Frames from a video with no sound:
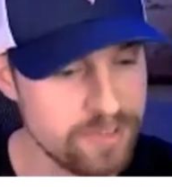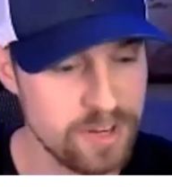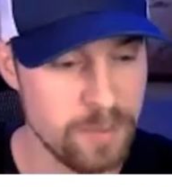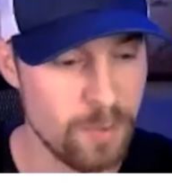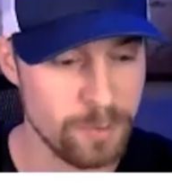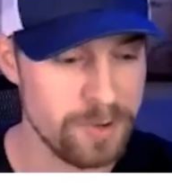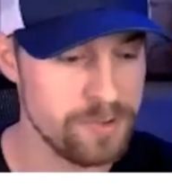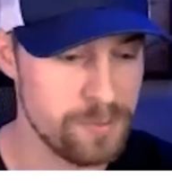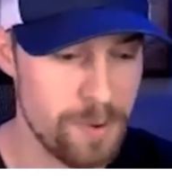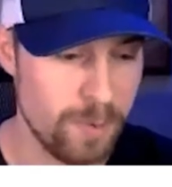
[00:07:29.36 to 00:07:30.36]
is the number one
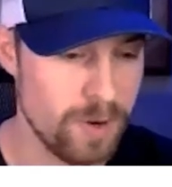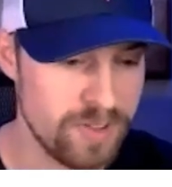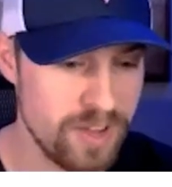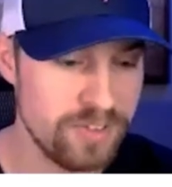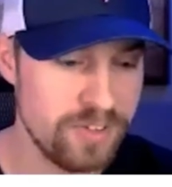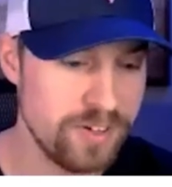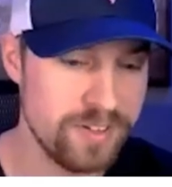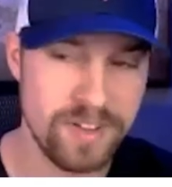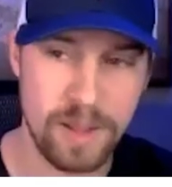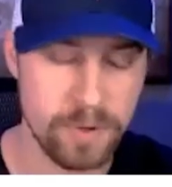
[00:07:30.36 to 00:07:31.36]
reason why we want to test it.
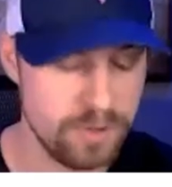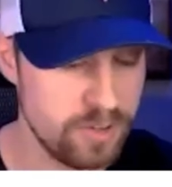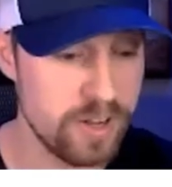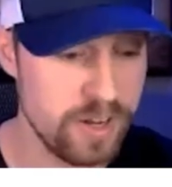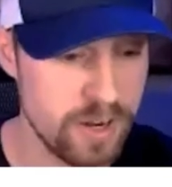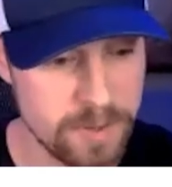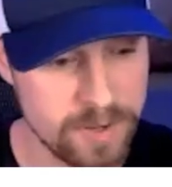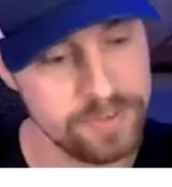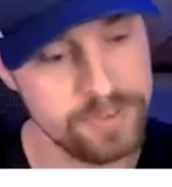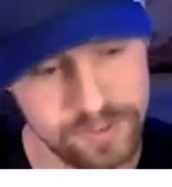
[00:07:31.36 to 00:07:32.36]
I put duh here
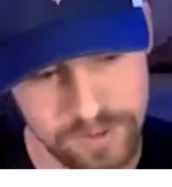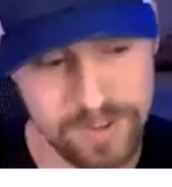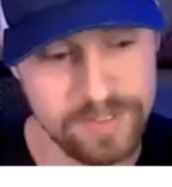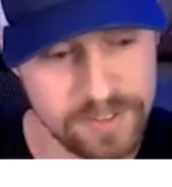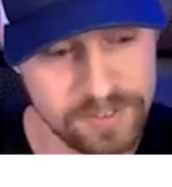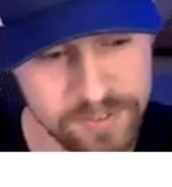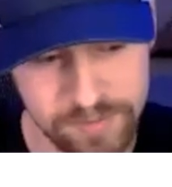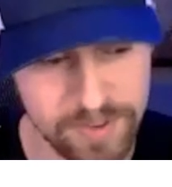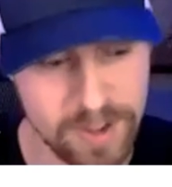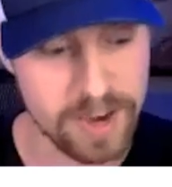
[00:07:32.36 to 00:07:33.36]
because that's
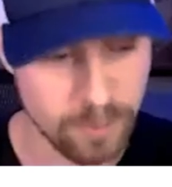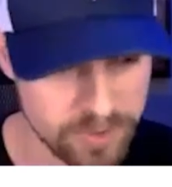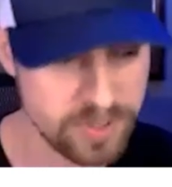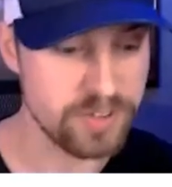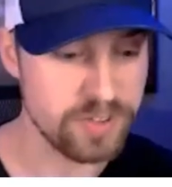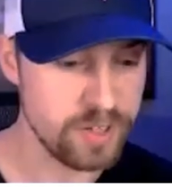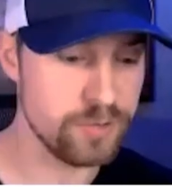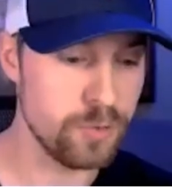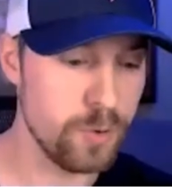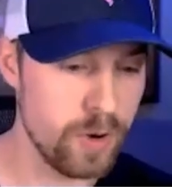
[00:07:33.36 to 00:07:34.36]
kind of what testing
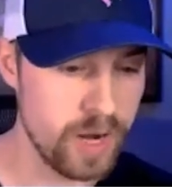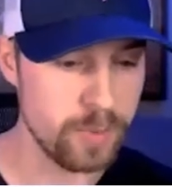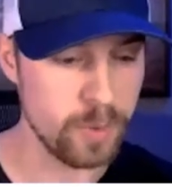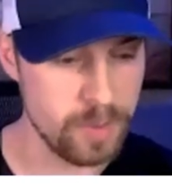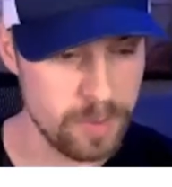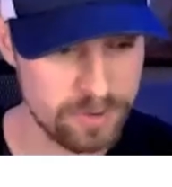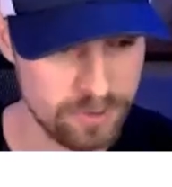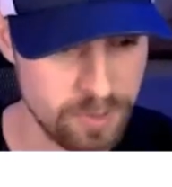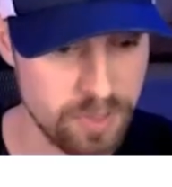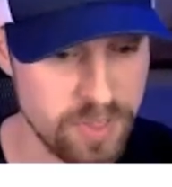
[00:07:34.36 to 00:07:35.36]
is for, right? We want to make
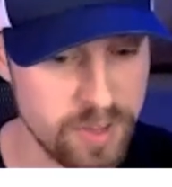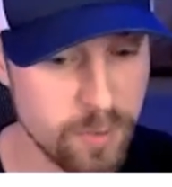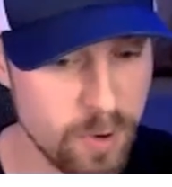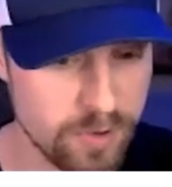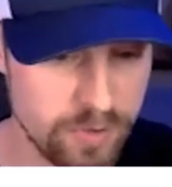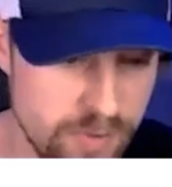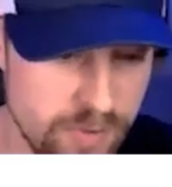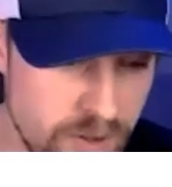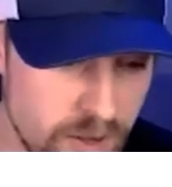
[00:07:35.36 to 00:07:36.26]
sure the thing works.